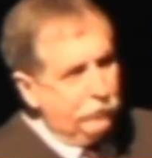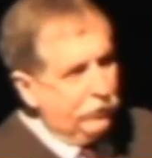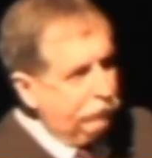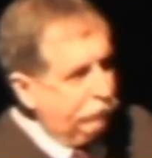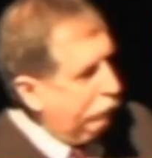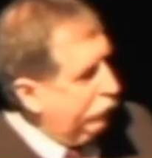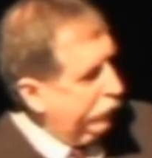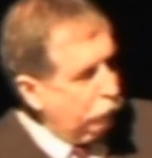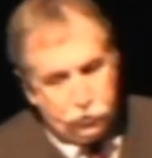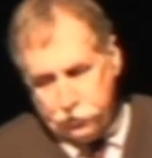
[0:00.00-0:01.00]
best of
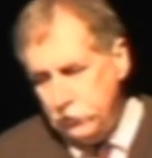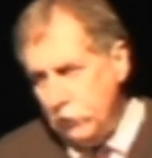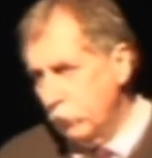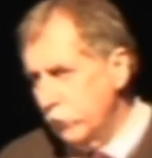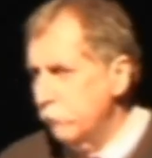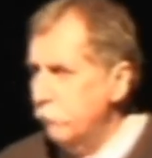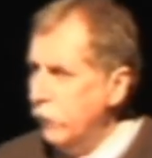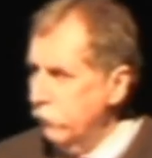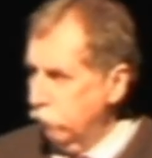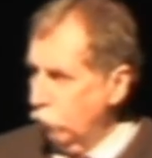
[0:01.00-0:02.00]
everything. We're just not willing to
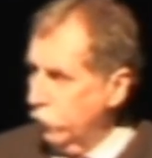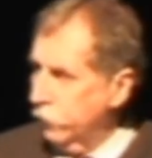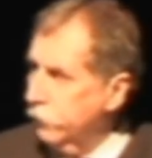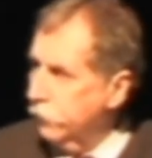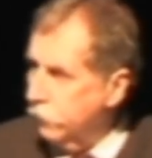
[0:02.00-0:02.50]
pay for it.